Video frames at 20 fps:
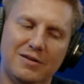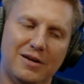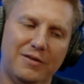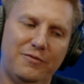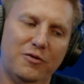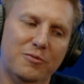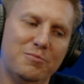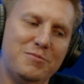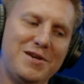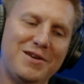
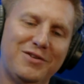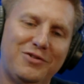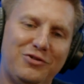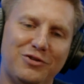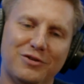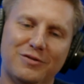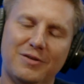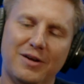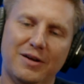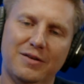for me, it's
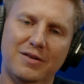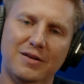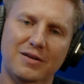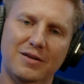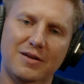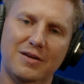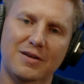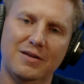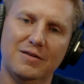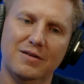just I
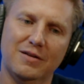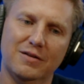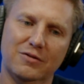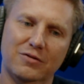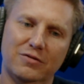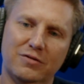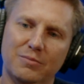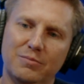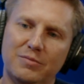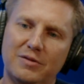think
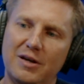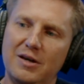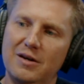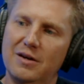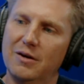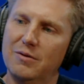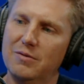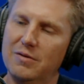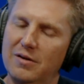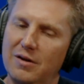there's some
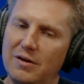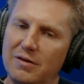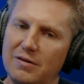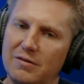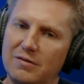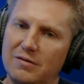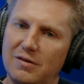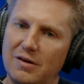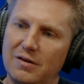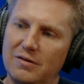data out there
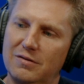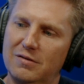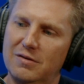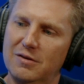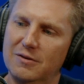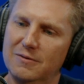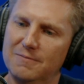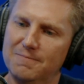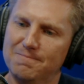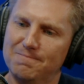that says
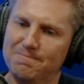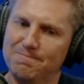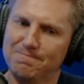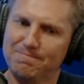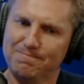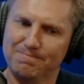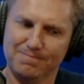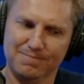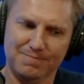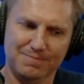that
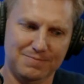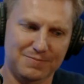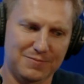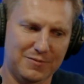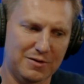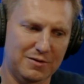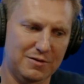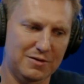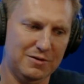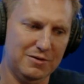
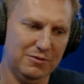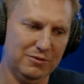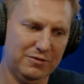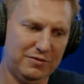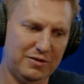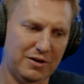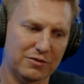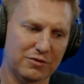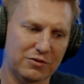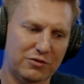
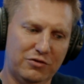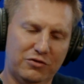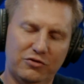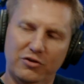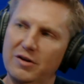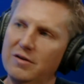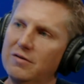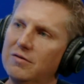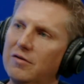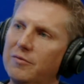certain
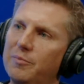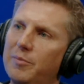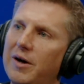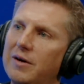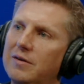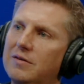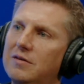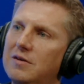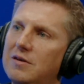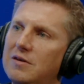strains of
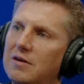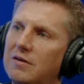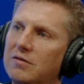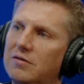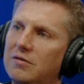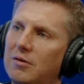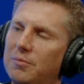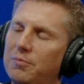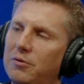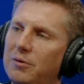bacteria
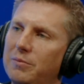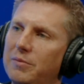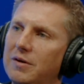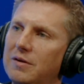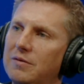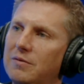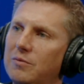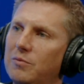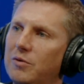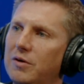
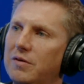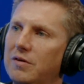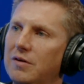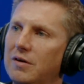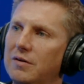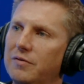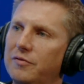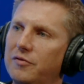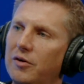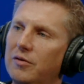supplement with
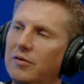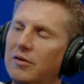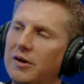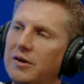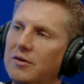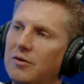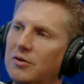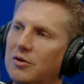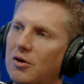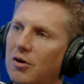a
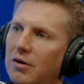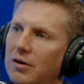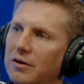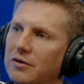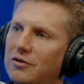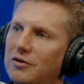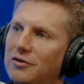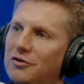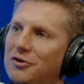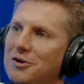frontline
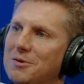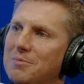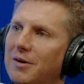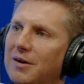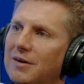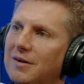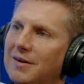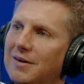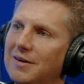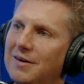oncology
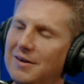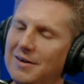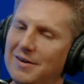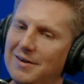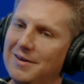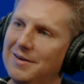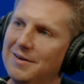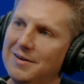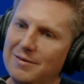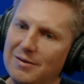treatment
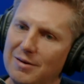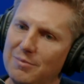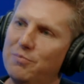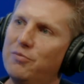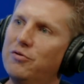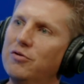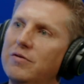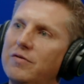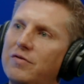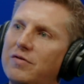
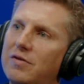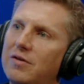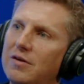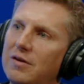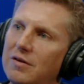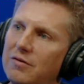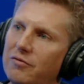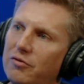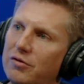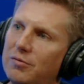improves
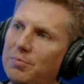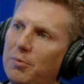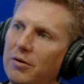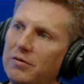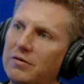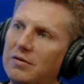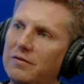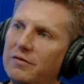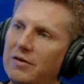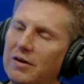the
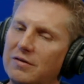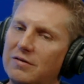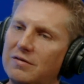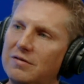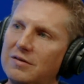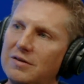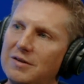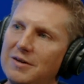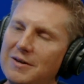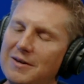
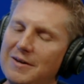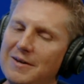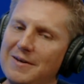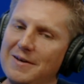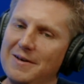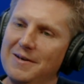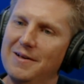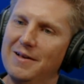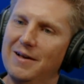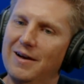responsiveness.
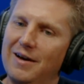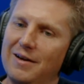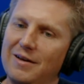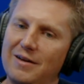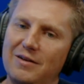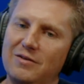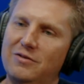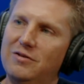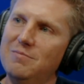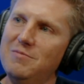
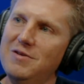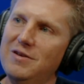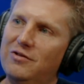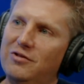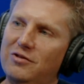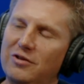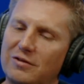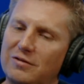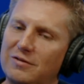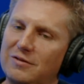To me,
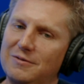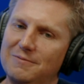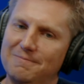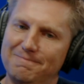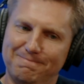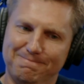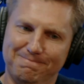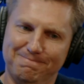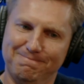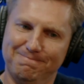it's just
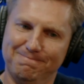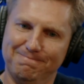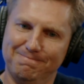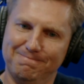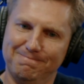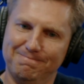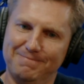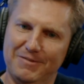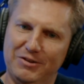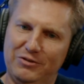
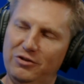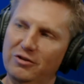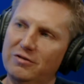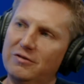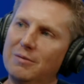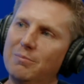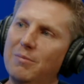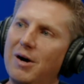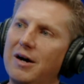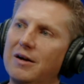
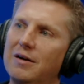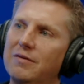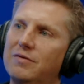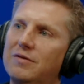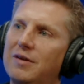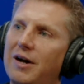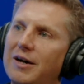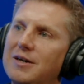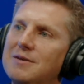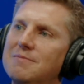a matter of
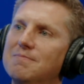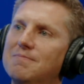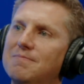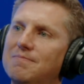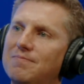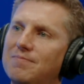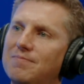time.